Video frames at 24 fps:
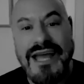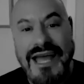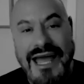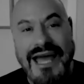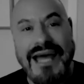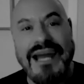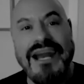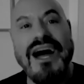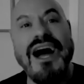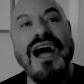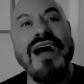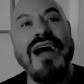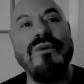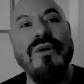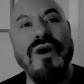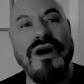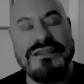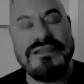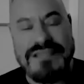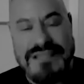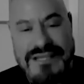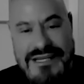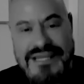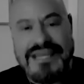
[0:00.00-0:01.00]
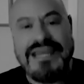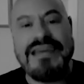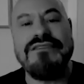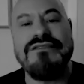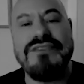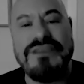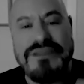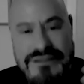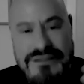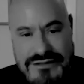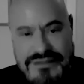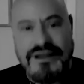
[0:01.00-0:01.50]
And I wanted to give
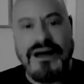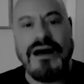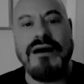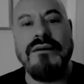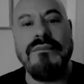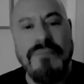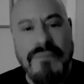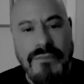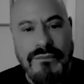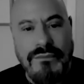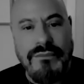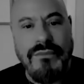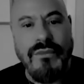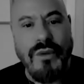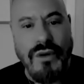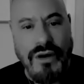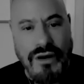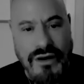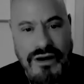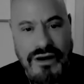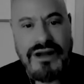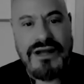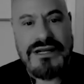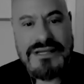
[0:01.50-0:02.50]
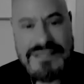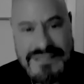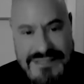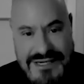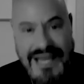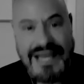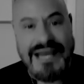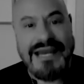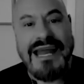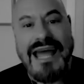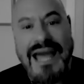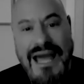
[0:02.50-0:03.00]
it a more
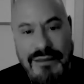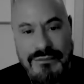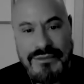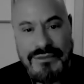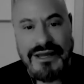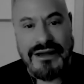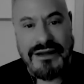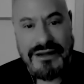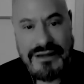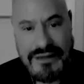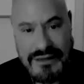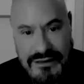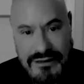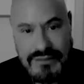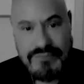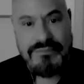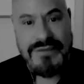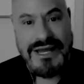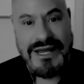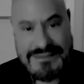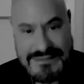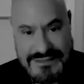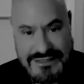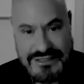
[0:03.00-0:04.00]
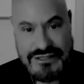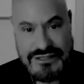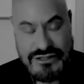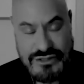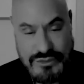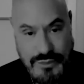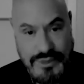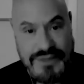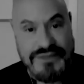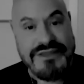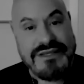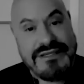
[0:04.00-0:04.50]
dynamic
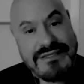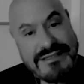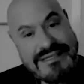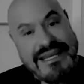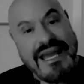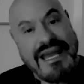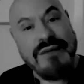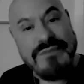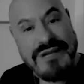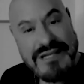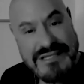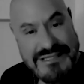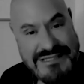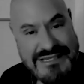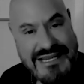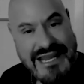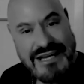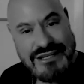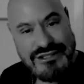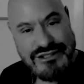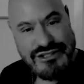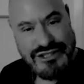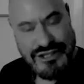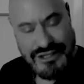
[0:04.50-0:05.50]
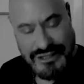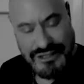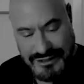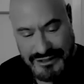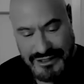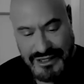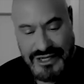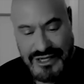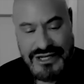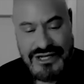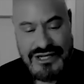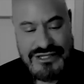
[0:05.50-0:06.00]
message with the same
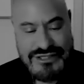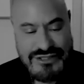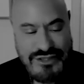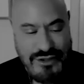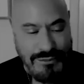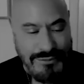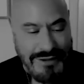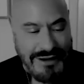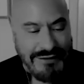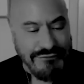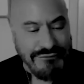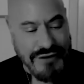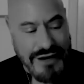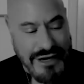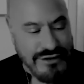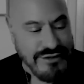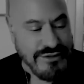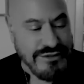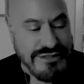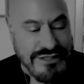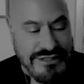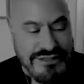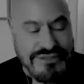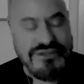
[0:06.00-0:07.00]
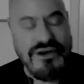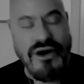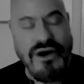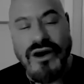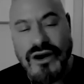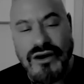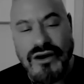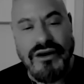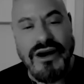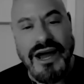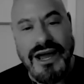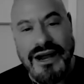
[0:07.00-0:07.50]
intention. So my friend who's a
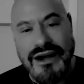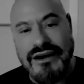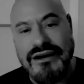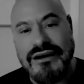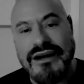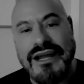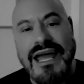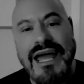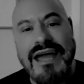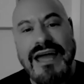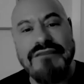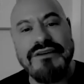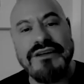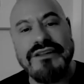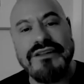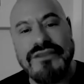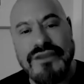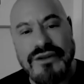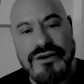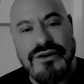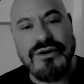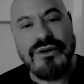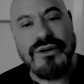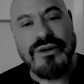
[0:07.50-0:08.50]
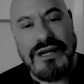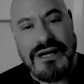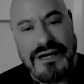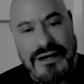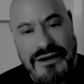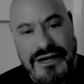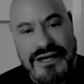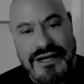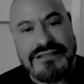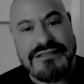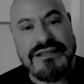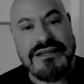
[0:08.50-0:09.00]
songwriter gave it the new
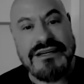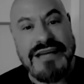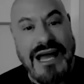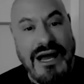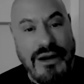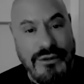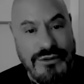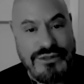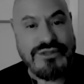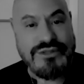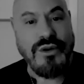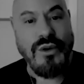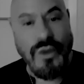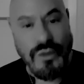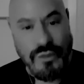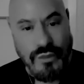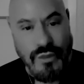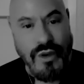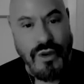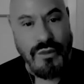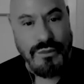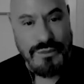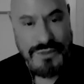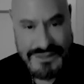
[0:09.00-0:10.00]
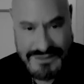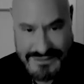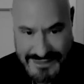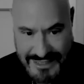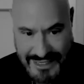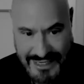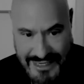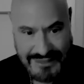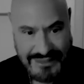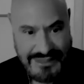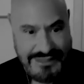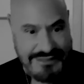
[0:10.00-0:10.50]
lyrics, and now it's called Won't Be
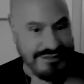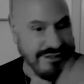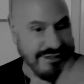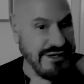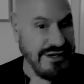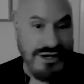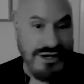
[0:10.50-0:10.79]
Silent,